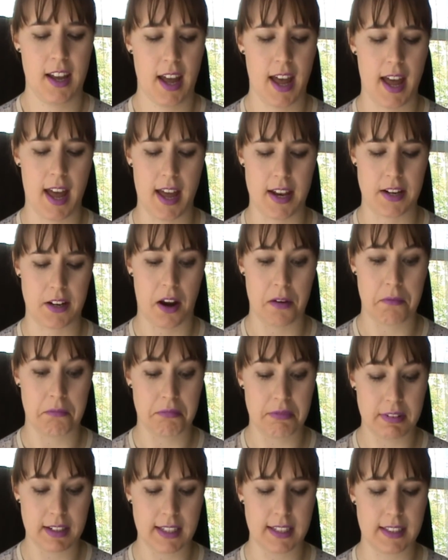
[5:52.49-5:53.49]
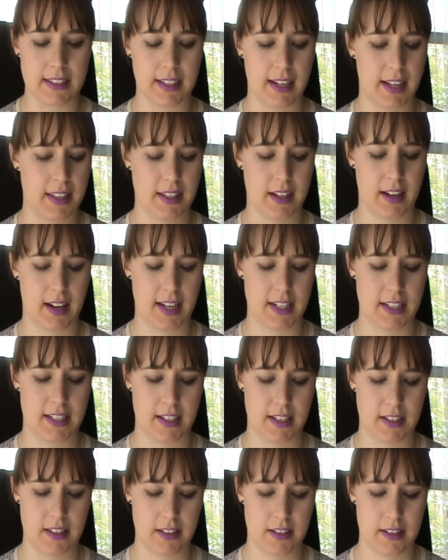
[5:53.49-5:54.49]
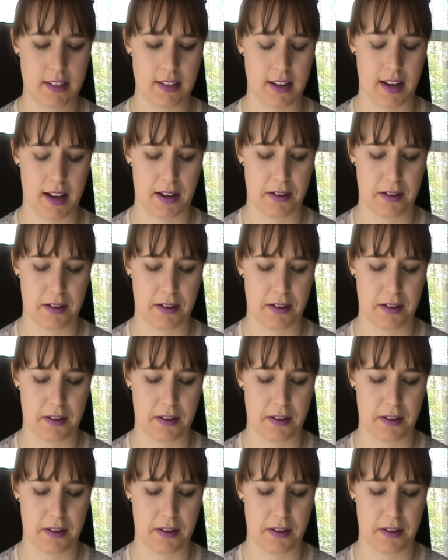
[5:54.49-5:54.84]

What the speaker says: and I'm really glad that I didn't